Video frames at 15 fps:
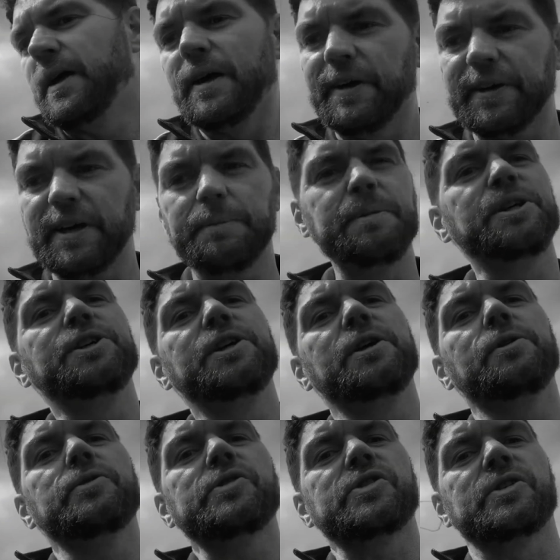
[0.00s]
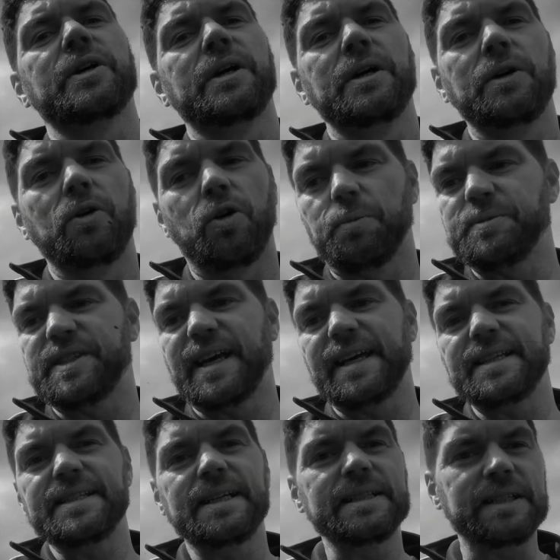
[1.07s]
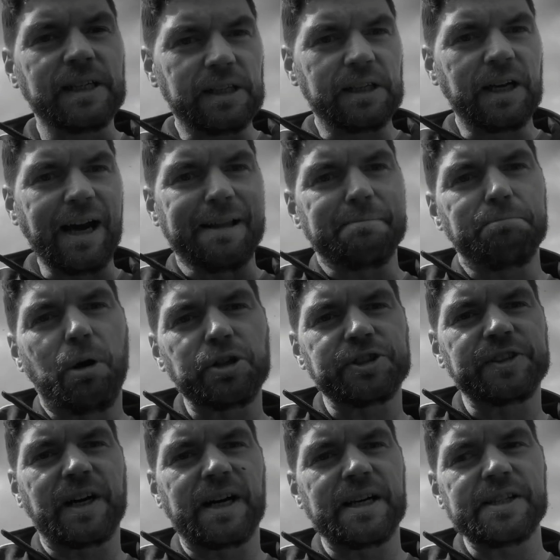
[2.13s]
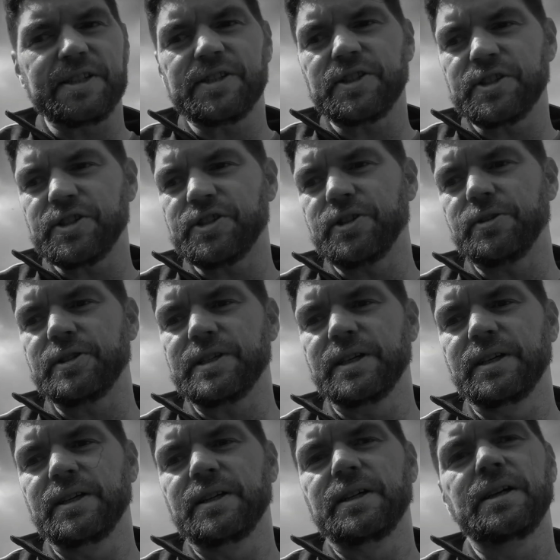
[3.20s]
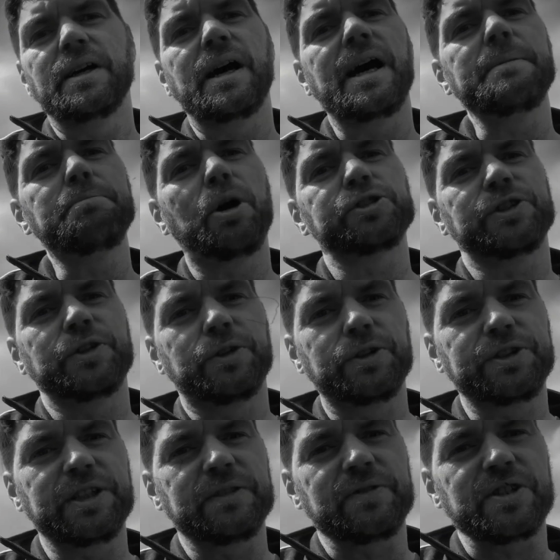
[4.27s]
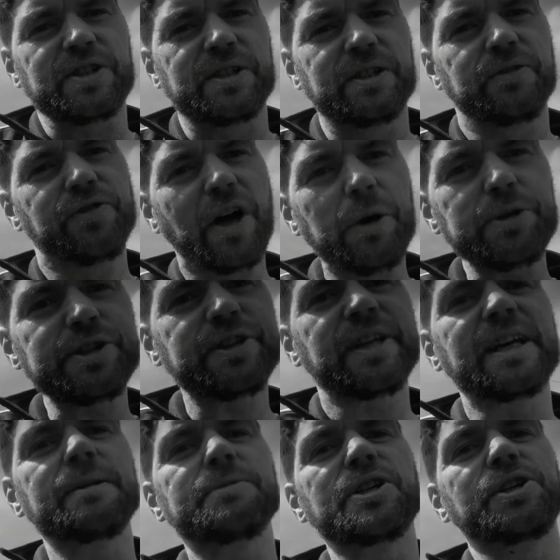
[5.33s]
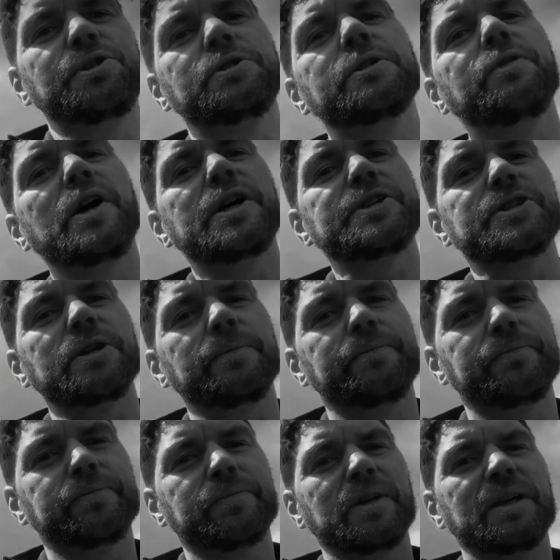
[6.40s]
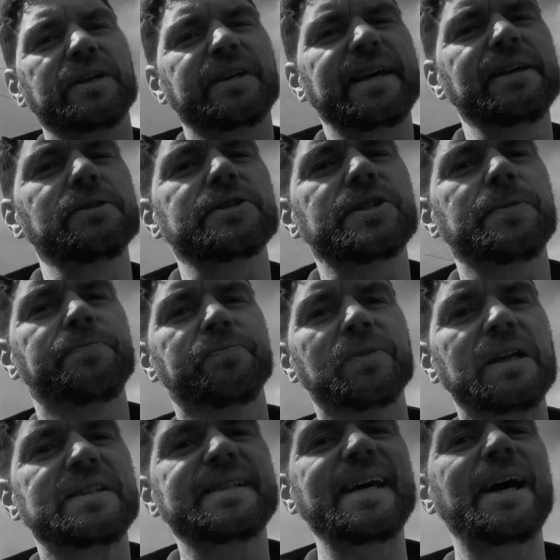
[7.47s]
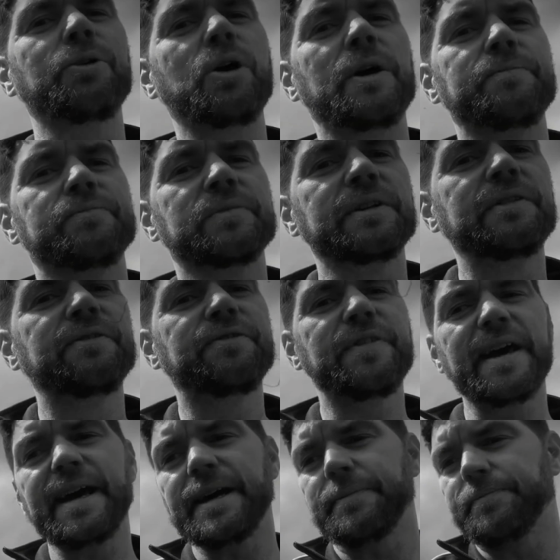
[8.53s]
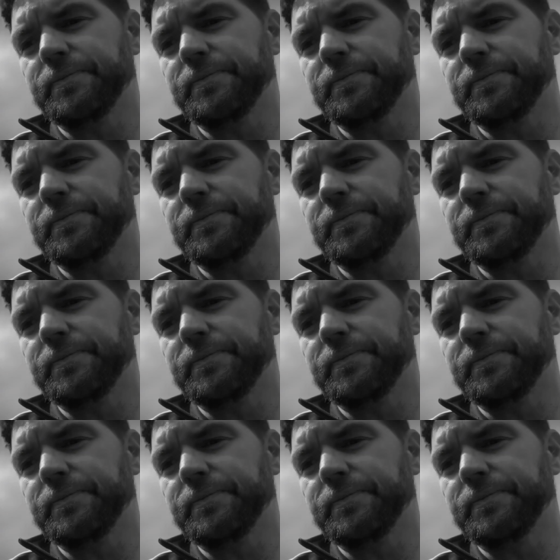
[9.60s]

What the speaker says: can be used, updated and modernised to suit a modern audience. Those themes are universal: guilt, terror, fear.